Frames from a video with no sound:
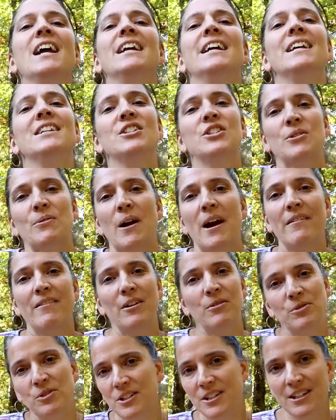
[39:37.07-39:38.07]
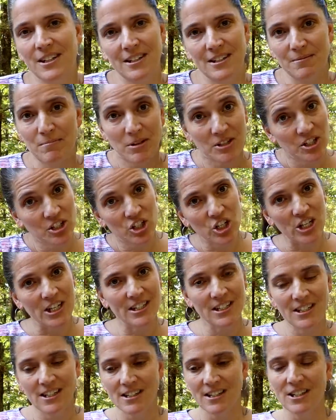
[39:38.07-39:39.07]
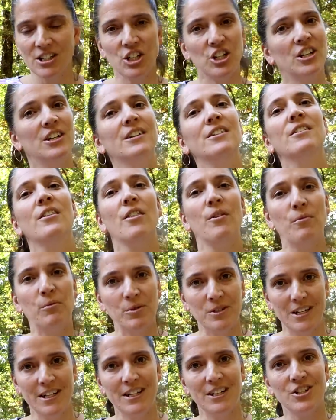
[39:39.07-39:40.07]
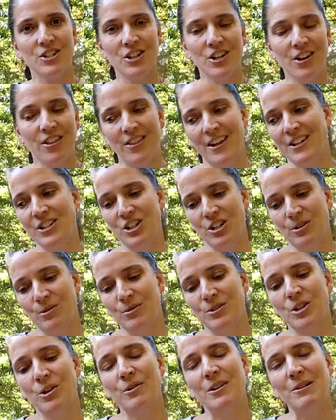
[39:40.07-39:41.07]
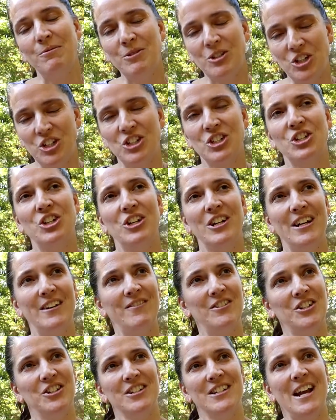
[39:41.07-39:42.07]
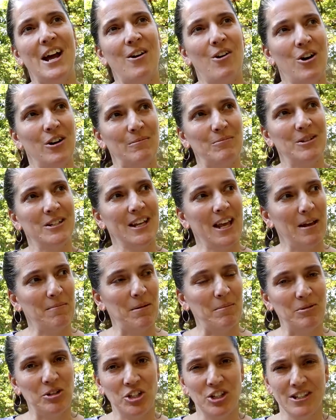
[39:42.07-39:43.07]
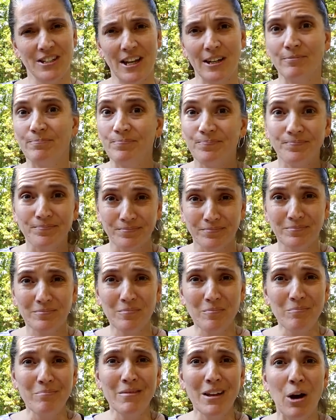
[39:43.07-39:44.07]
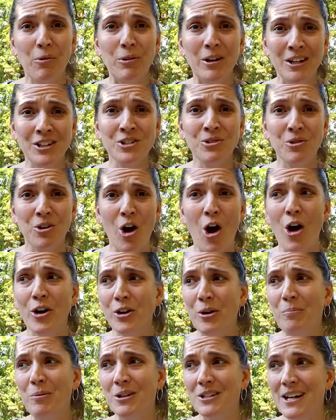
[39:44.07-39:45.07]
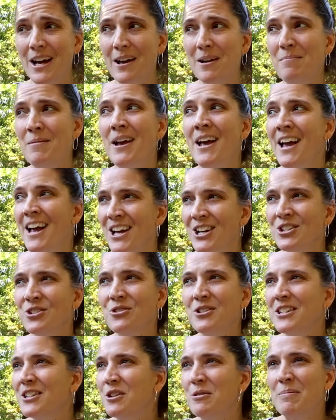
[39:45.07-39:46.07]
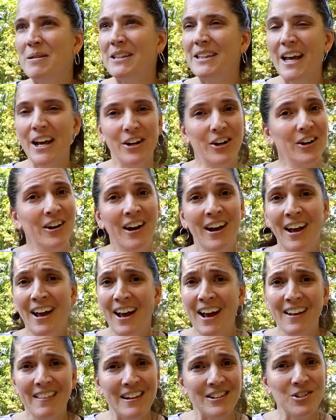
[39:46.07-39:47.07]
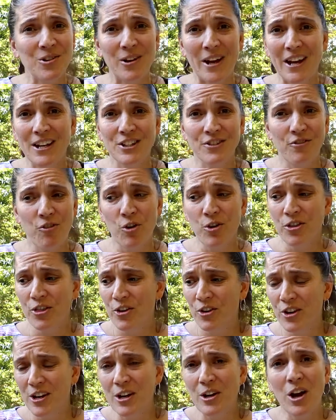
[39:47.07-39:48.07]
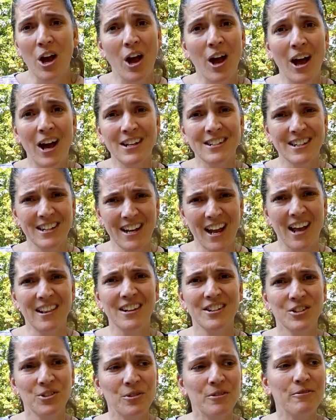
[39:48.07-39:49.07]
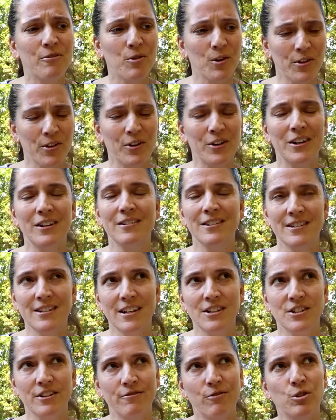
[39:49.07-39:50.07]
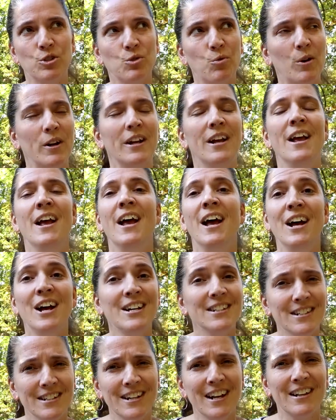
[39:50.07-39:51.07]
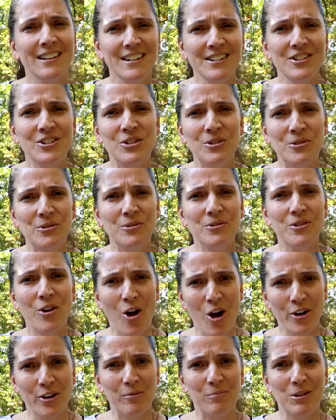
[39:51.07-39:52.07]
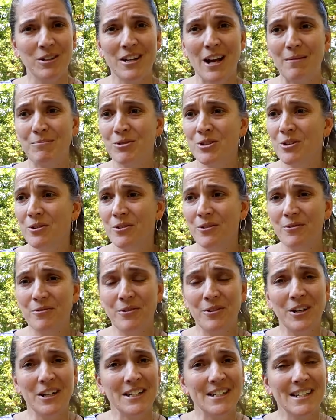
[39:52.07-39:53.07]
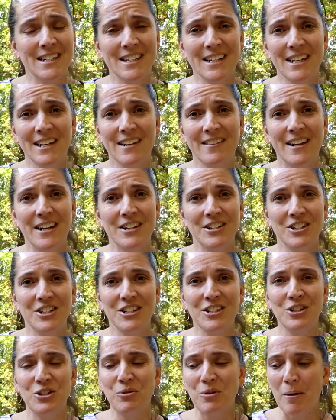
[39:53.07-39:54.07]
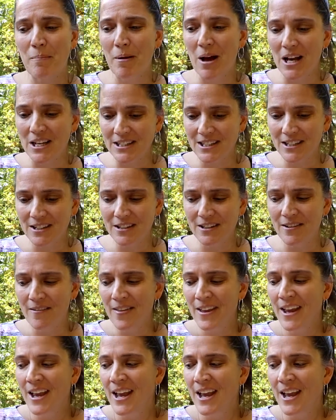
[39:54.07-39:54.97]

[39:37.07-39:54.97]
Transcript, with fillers: Kids thrive on routine. As much as craziness is good, routine is a good thing too. So it was just good. Even just now, Autumn just came up and she's like, are we gonna do our audiobook time? So it's a little bit later, and that's okay, it's 4:30. I said, yeah, let's do it at 4:30. It's actually 4:20. I said, yeah, let's do the audiobook time. So we're gonna sit, she's doing a puzzle,